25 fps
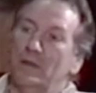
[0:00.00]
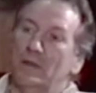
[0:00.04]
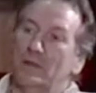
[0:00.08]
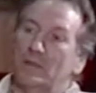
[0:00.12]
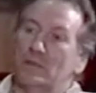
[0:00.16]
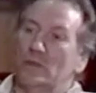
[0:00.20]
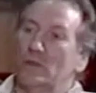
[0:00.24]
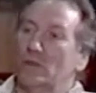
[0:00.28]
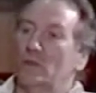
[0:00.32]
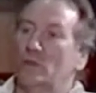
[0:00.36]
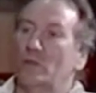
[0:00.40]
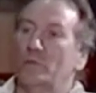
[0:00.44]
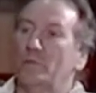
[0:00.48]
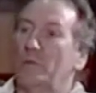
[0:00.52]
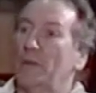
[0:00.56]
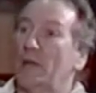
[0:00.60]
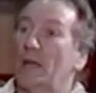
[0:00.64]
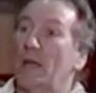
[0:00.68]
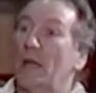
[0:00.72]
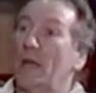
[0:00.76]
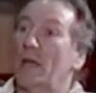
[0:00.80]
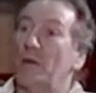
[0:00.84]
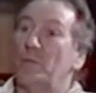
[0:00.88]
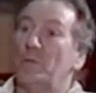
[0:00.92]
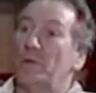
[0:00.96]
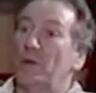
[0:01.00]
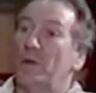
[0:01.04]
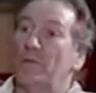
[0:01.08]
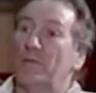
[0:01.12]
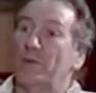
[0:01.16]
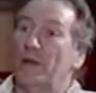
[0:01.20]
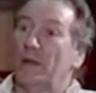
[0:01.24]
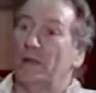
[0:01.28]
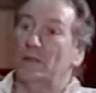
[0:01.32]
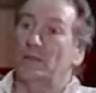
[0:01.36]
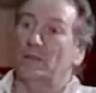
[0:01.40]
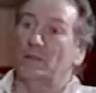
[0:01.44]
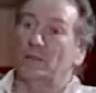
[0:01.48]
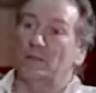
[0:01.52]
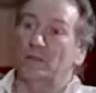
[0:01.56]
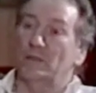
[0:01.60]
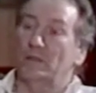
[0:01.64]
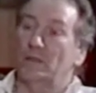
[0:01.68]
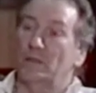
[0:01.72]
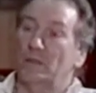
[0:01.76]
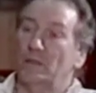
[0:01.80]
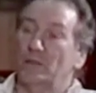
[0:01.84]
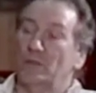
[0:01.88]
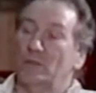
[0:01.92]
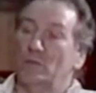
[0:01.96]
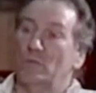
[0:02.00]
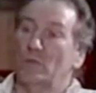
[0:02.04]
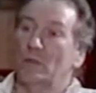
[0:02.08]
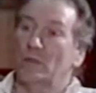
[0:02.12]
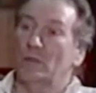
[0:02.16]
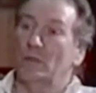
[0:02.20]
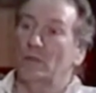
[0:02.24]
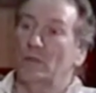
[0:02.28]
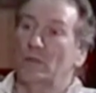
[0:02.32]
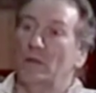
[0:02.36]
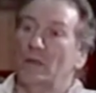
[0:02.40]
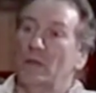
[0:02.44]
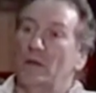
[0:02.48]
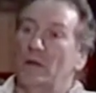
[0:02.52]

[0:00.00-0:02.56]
So it could be a library effect that you want.